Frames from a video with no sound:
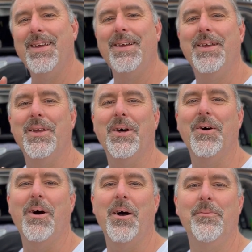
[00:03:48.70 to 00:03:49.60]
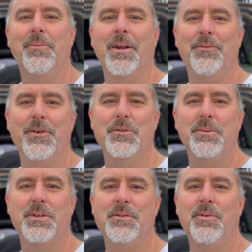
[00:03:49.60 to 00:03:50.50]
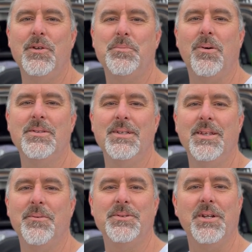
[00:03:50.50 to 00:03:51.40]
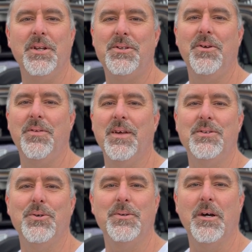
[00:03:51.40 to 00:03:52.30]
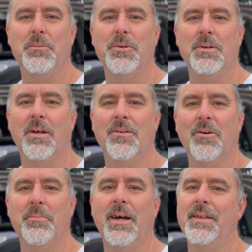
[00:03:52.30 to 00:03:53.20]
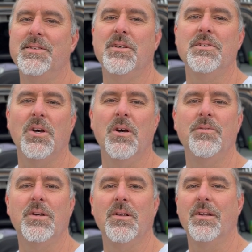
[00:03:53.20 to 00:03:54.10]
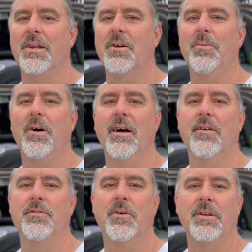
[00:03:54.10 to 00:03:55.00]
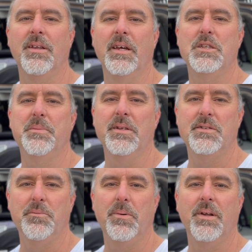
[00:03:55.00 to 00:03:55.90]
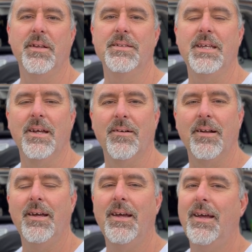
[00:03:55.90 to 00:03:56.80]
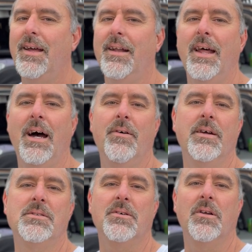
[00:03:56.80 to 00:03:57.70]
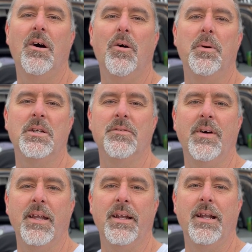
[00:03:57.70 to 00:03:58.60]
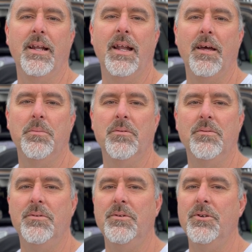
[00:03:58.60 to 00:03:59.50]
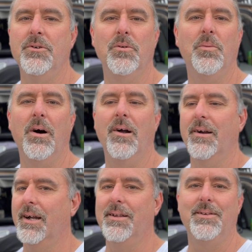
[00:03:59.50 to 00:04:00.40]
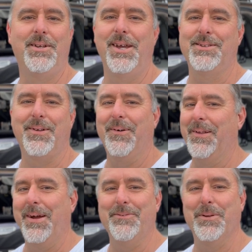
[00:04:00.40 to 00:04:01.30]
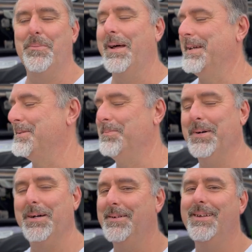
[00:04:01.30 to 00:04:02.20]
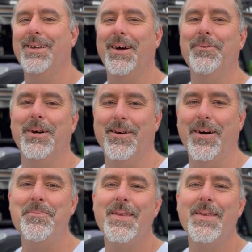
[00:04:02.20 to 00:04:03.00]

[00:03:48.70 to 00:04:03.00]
You know, when I first put this fuse box in, there was only two things hooked up to it, and I thought, man, this is overkill. I don't know why I've gone to the expense of putting this here, and now it's got a whole bunch of unlabeled noodle wiring just all over the place, but, you know, whatever.